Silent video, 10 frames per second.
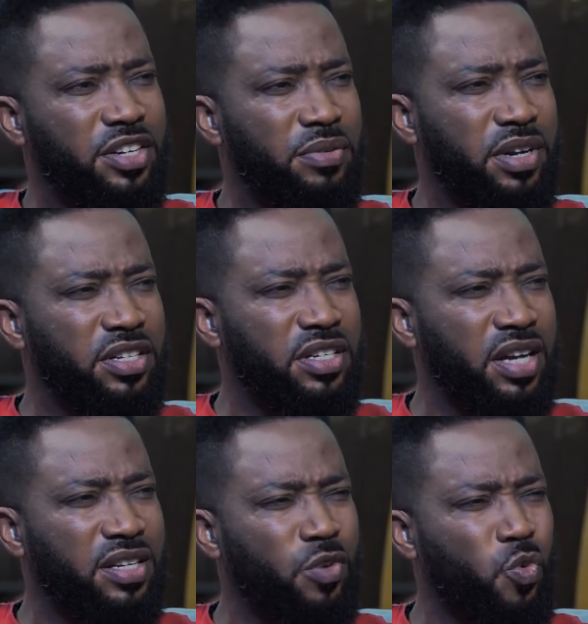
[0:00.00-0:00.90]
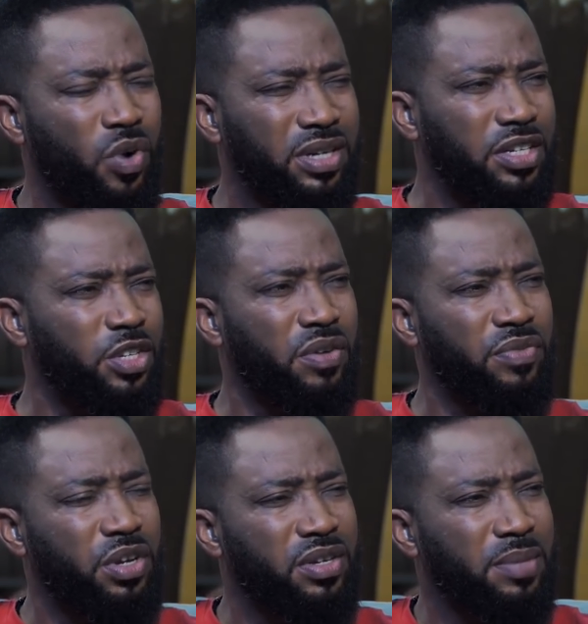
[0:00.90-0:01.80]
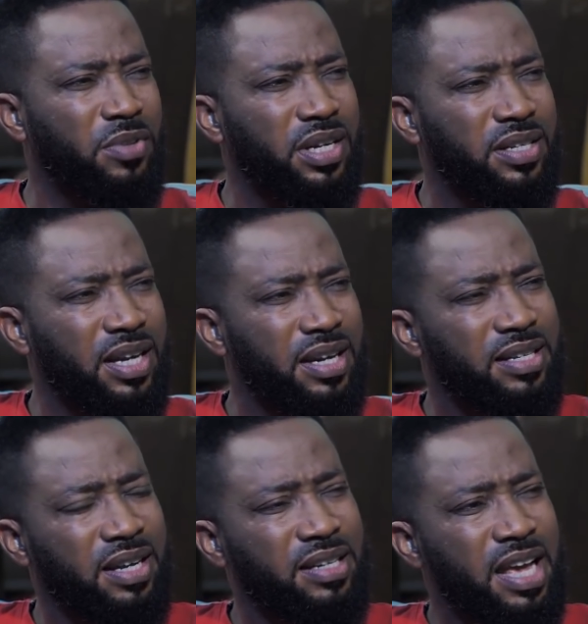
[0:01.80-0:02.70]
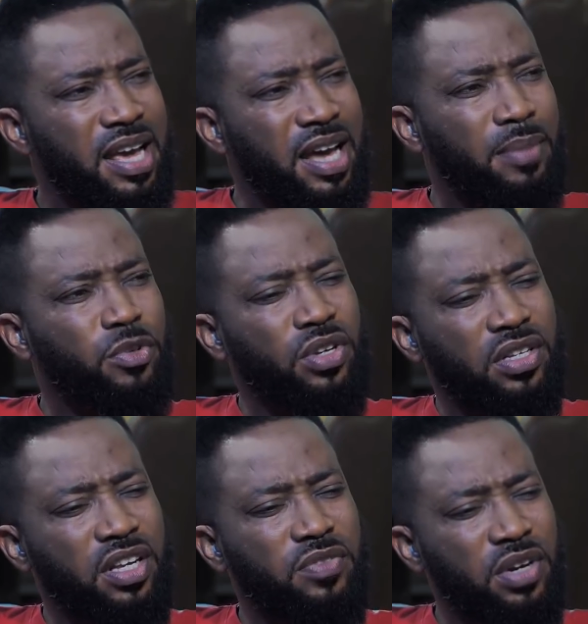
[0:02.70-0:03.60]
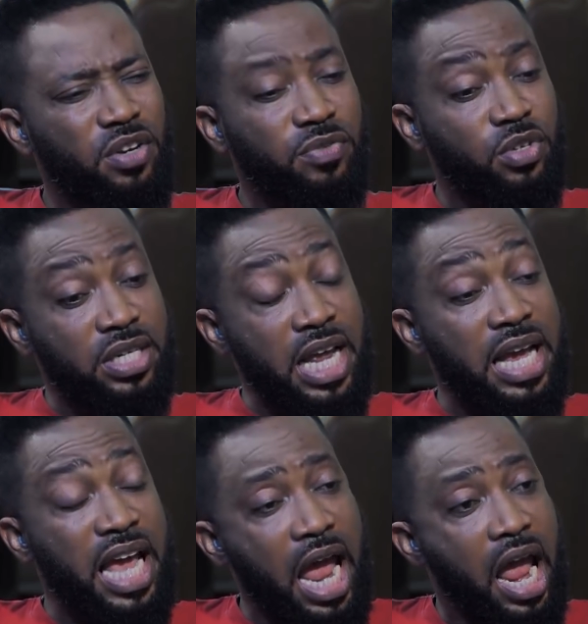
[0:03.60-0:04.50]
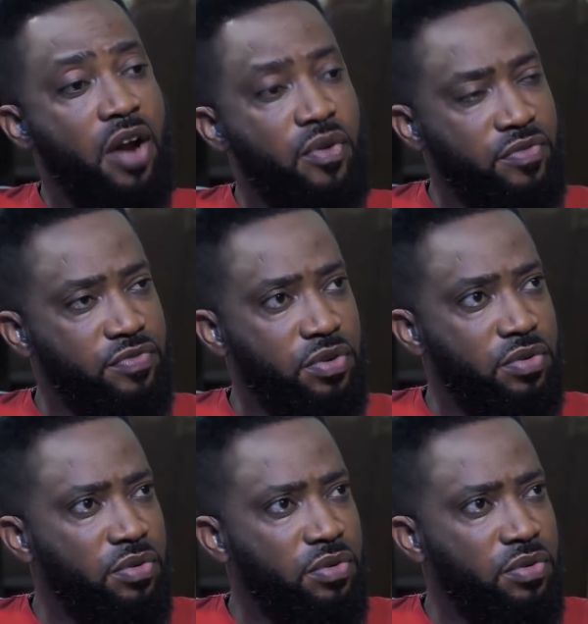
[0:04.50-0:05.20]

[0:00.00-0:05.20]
of Nigerian Chartered Quantity Surveyors. I'm not intelligent and I'm successful enough to take care of